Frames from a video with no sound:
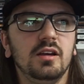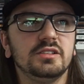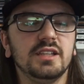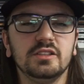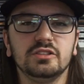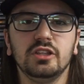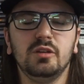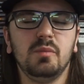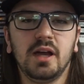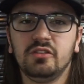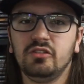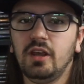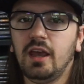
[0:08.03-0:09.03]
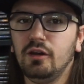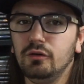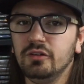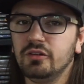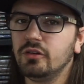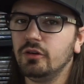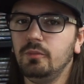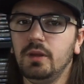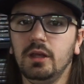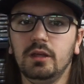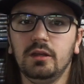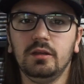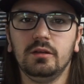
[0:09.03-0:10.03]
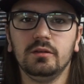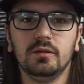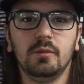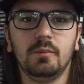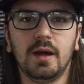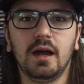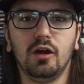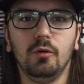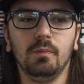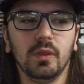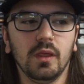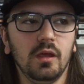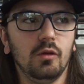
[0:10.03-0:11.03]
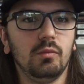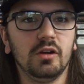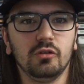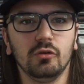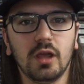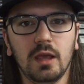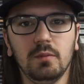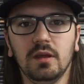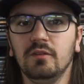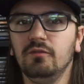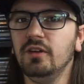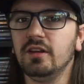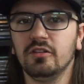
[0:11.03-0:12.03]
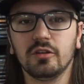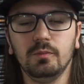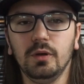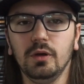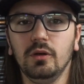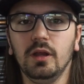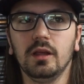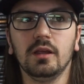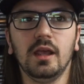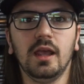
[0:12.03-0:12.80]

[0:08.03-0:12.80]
essentially my channel is going to be about retro gaming, vintage computing,